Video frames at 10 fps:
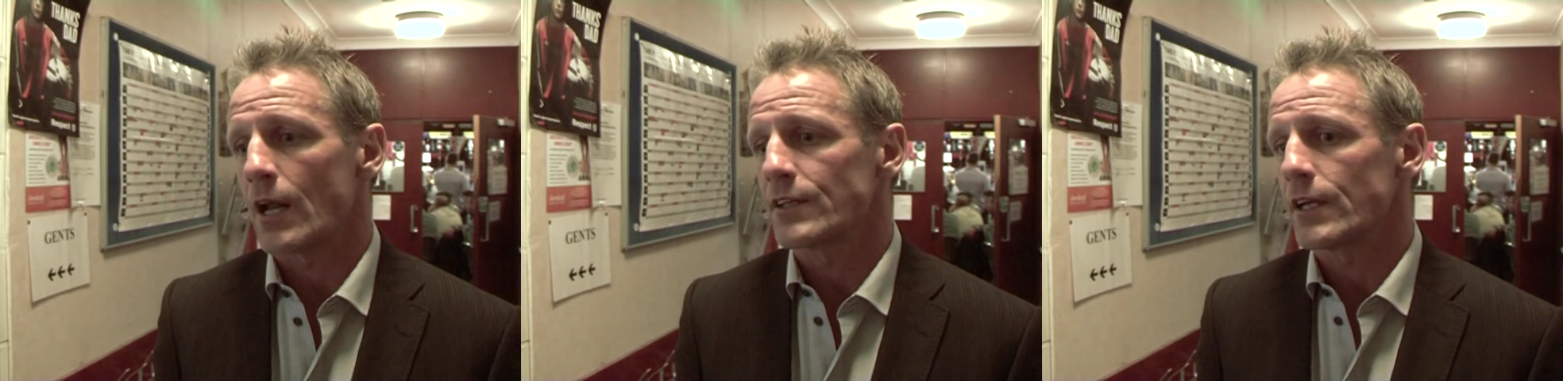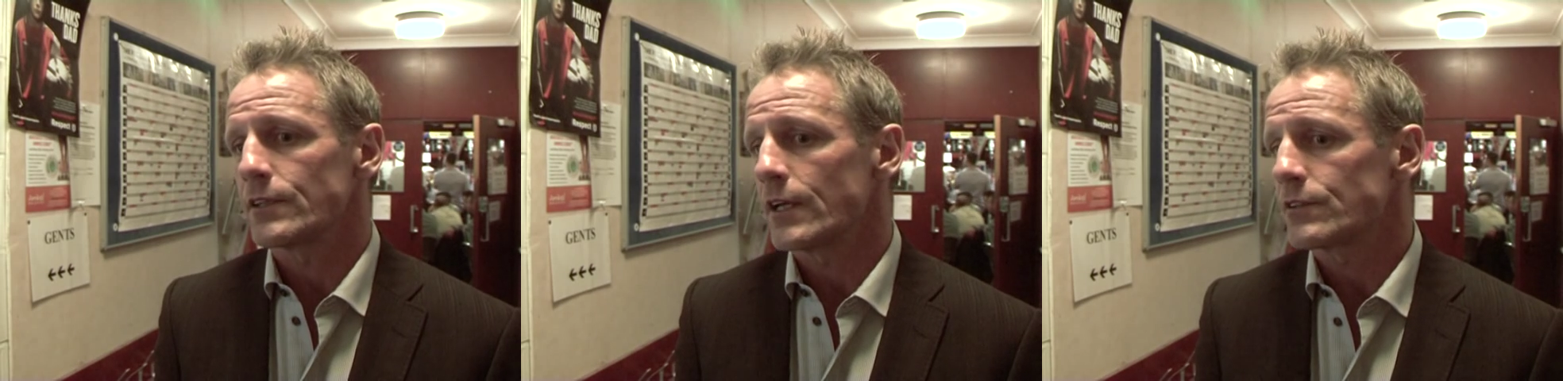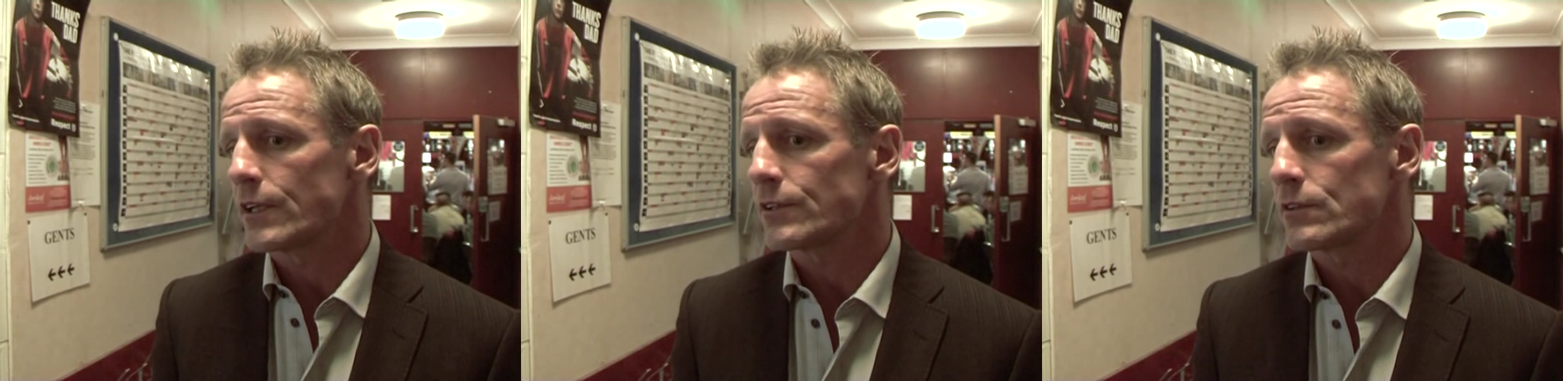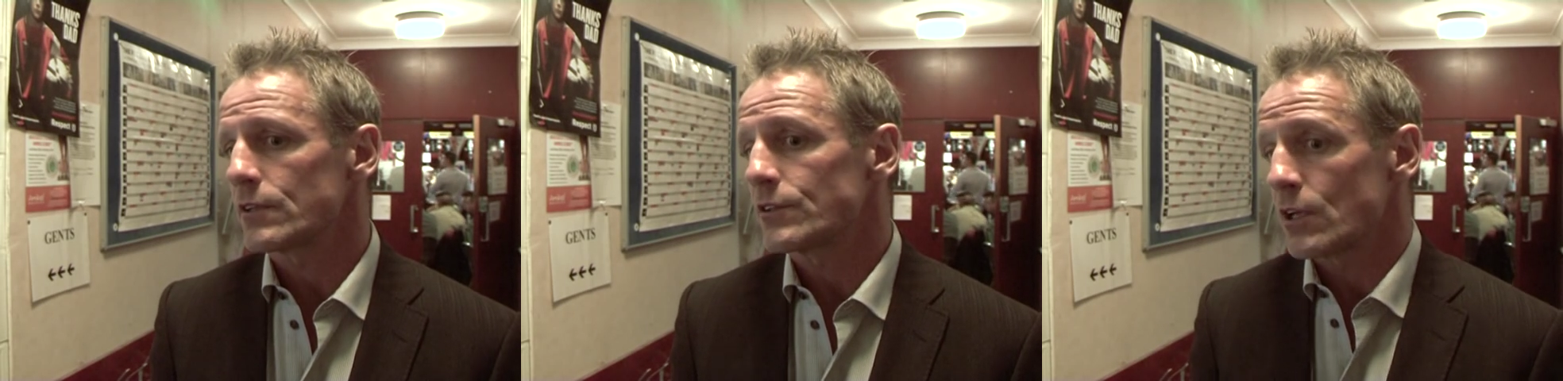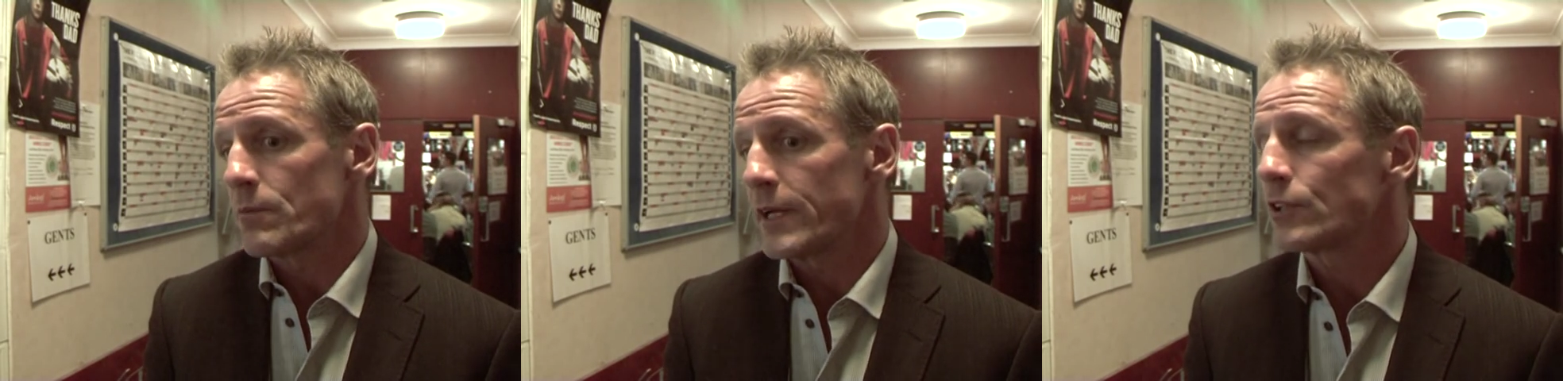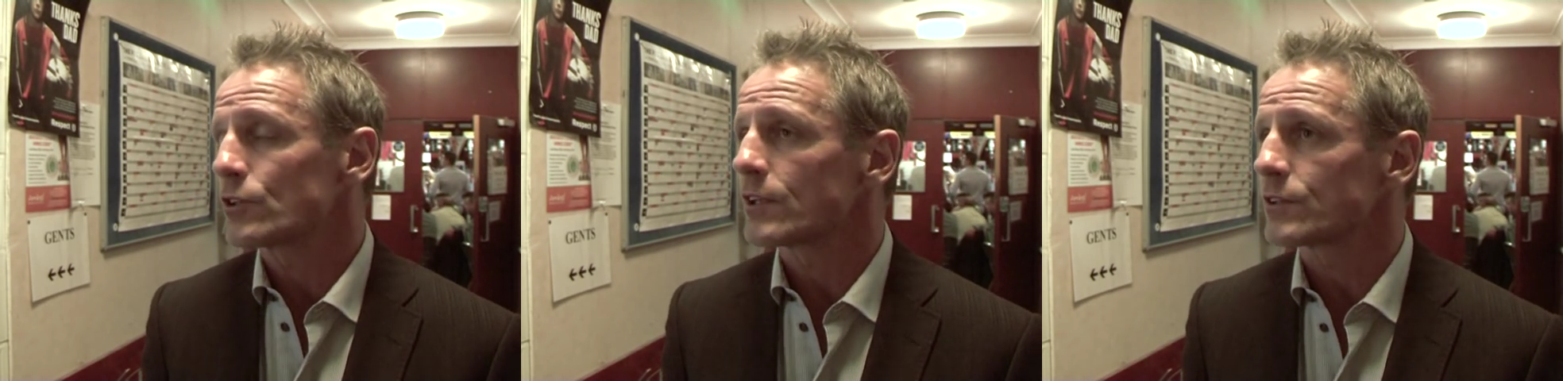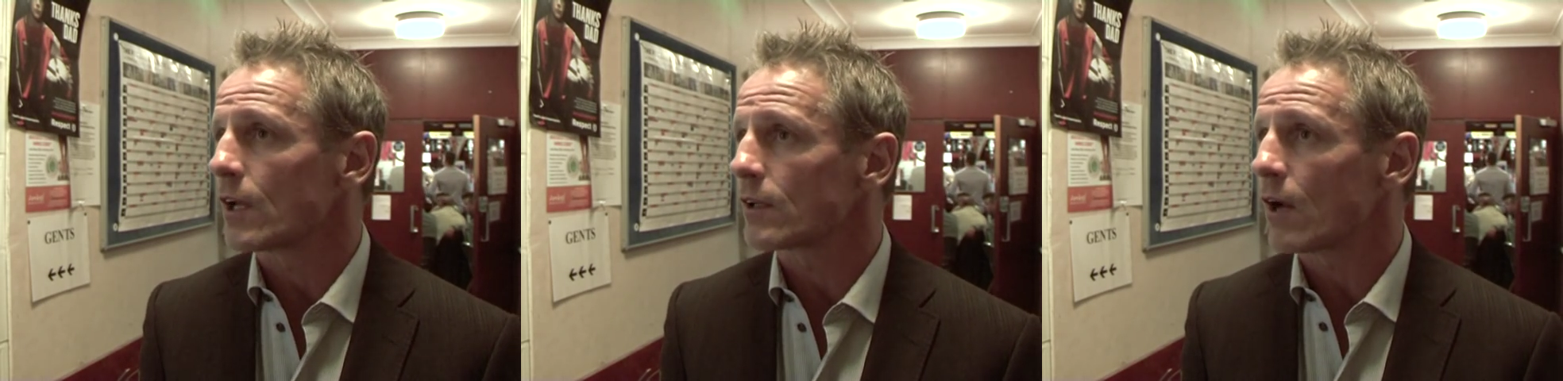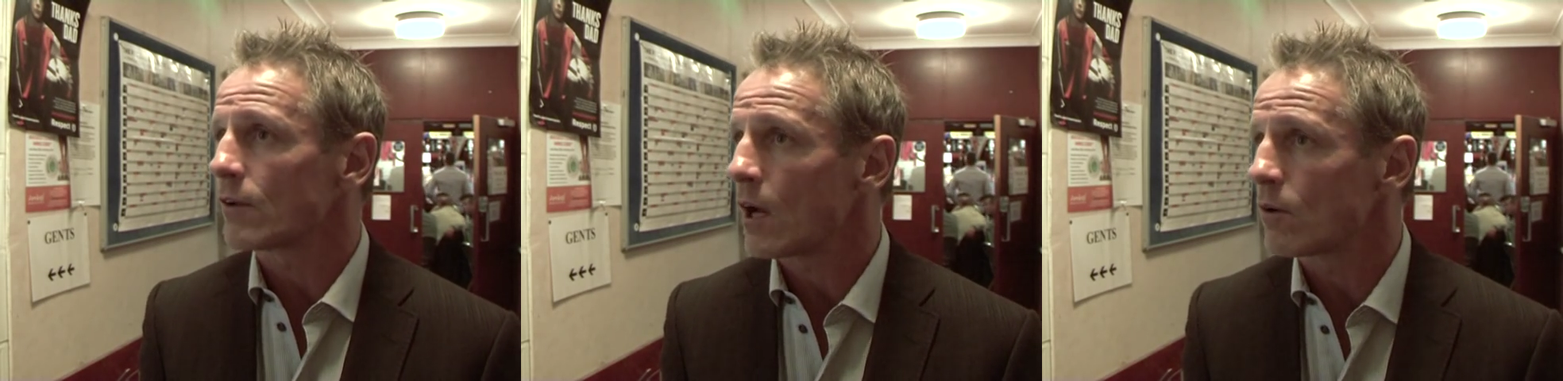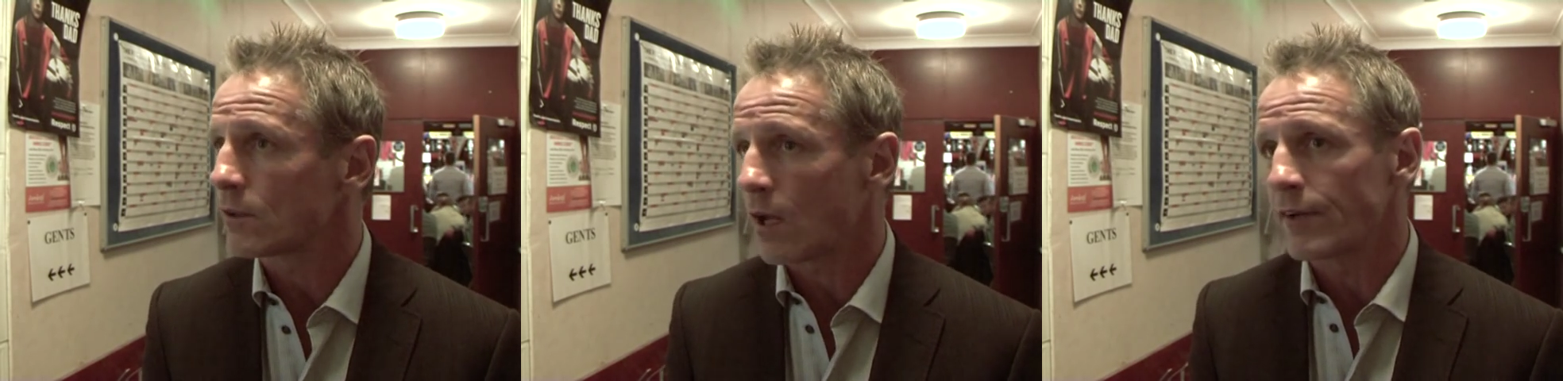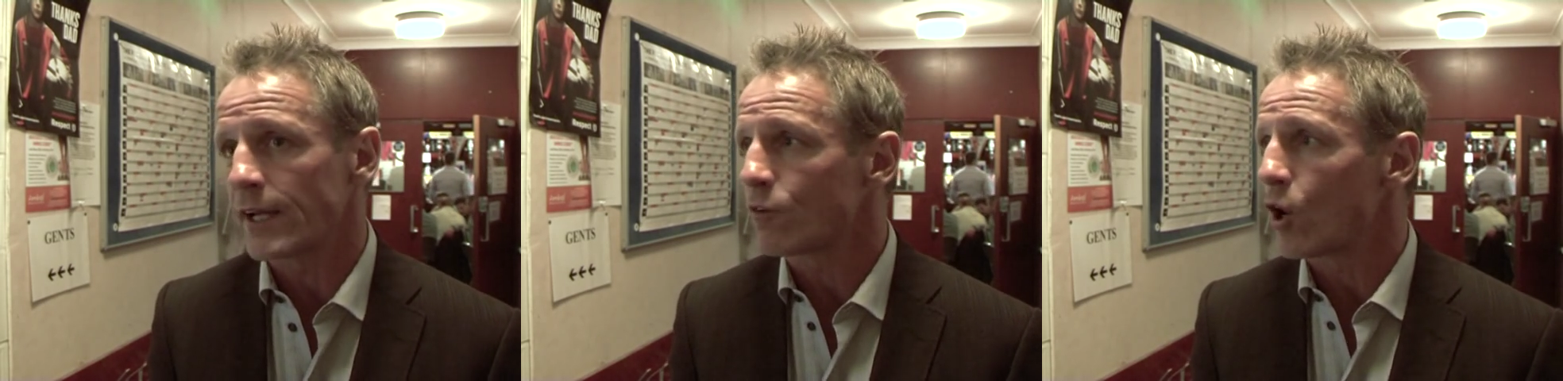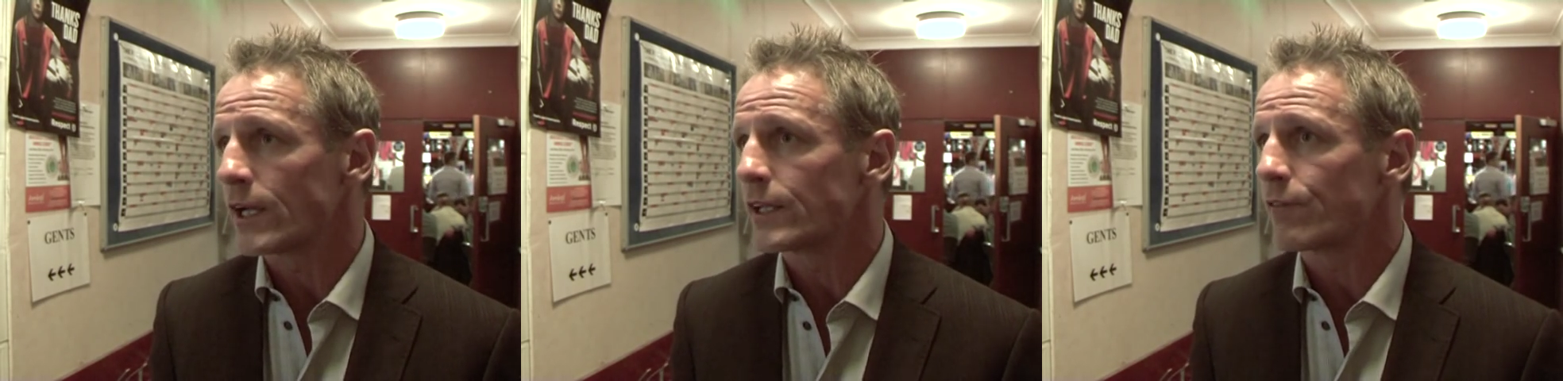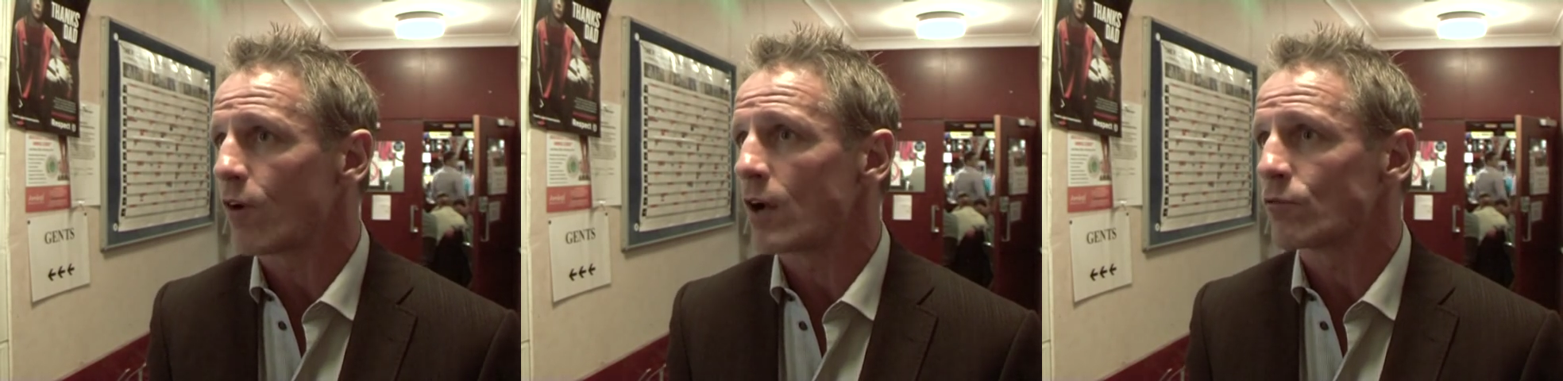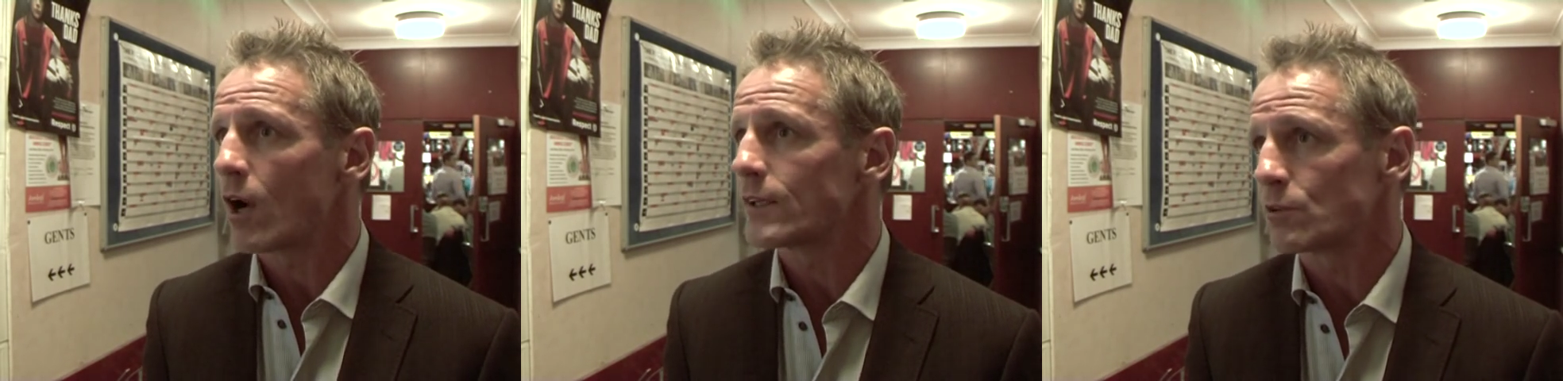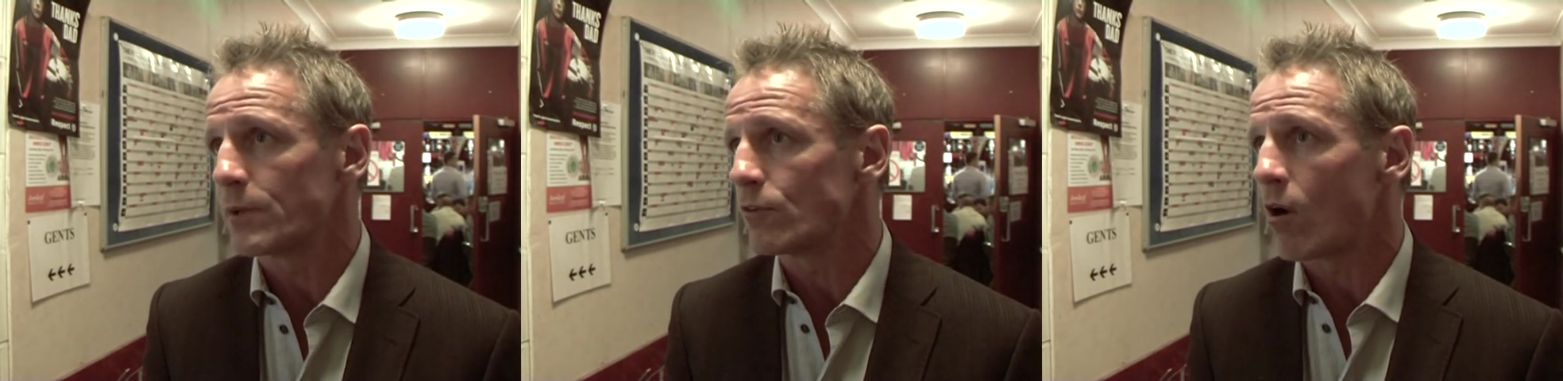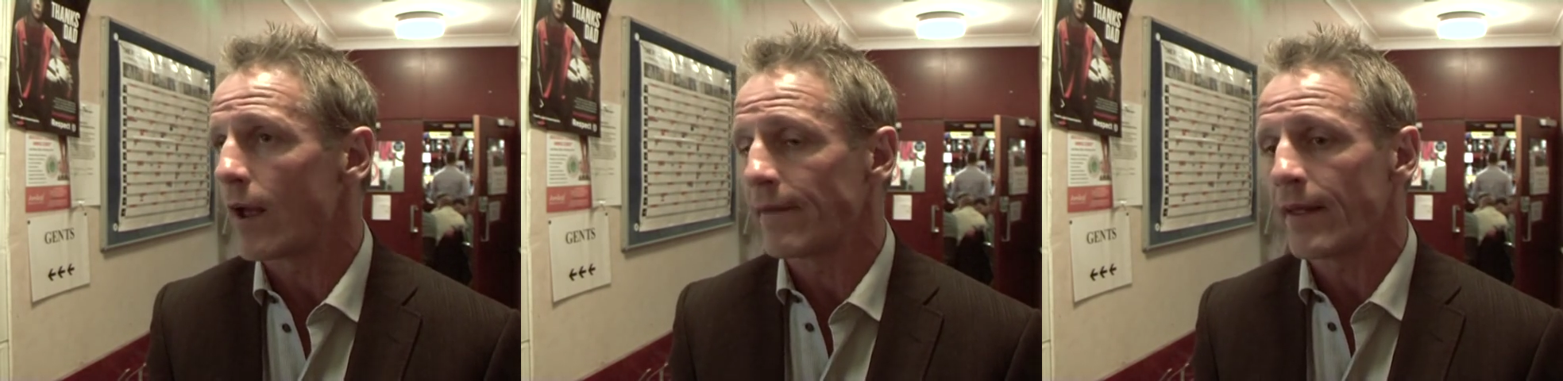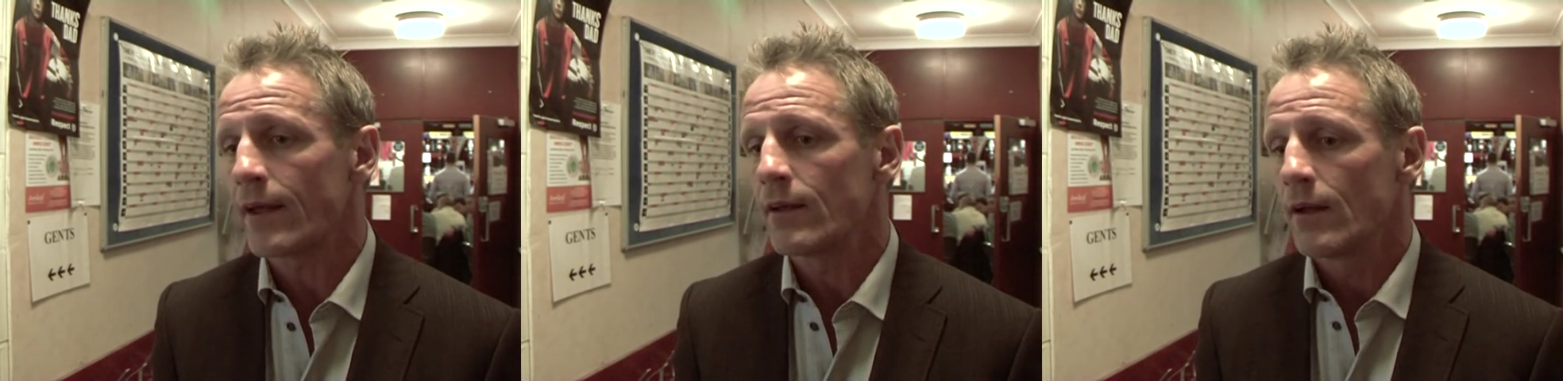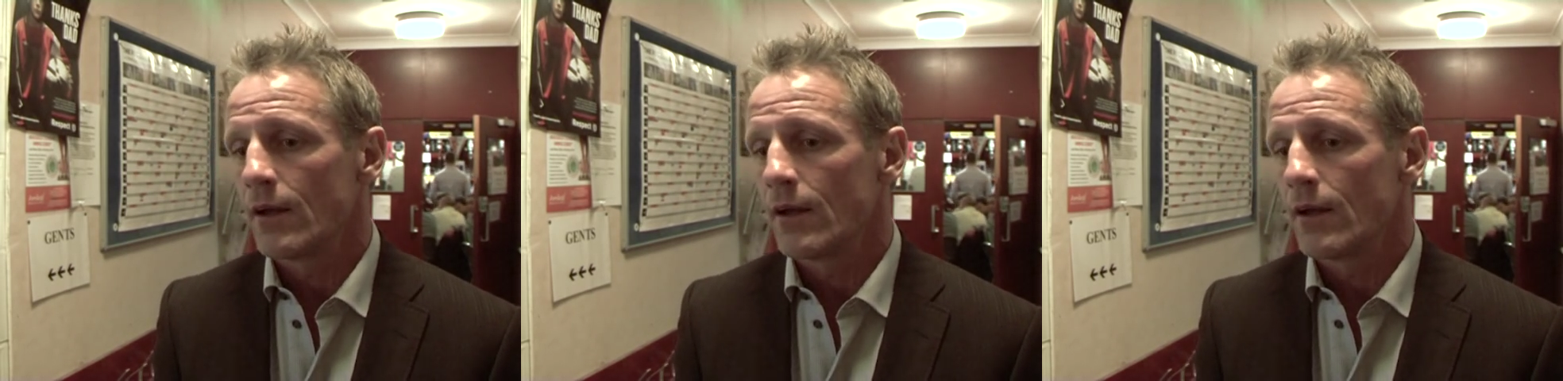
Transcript: know, it, it's, it's, it's going to be interesting. I don't know. I don't think they've got any divine right to be right in there.